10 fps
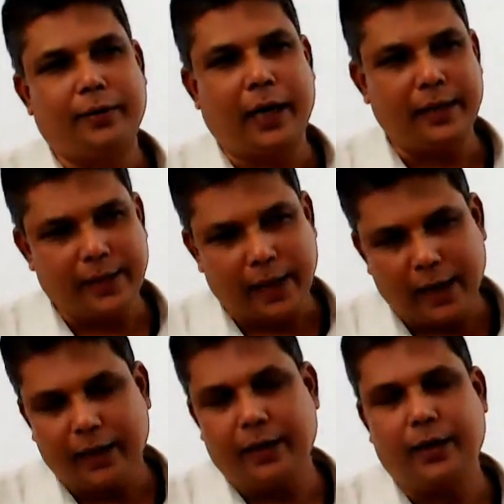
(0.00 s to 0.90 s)
I
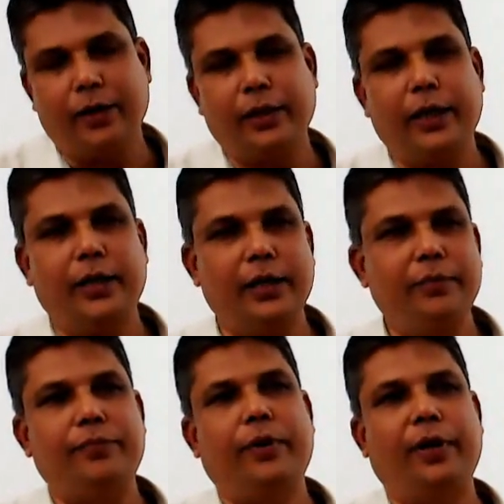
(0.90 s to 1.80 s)
thank
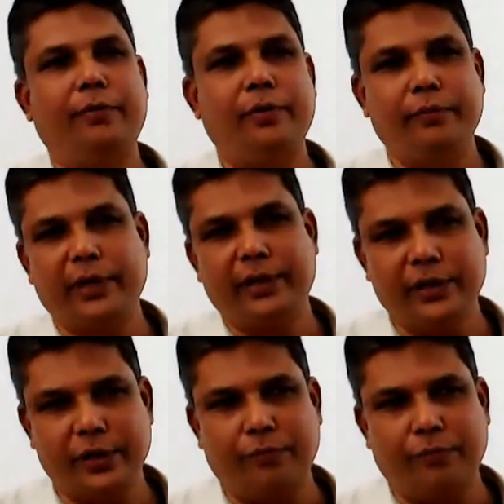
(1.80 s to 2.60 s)
Rangdezvous for giving me this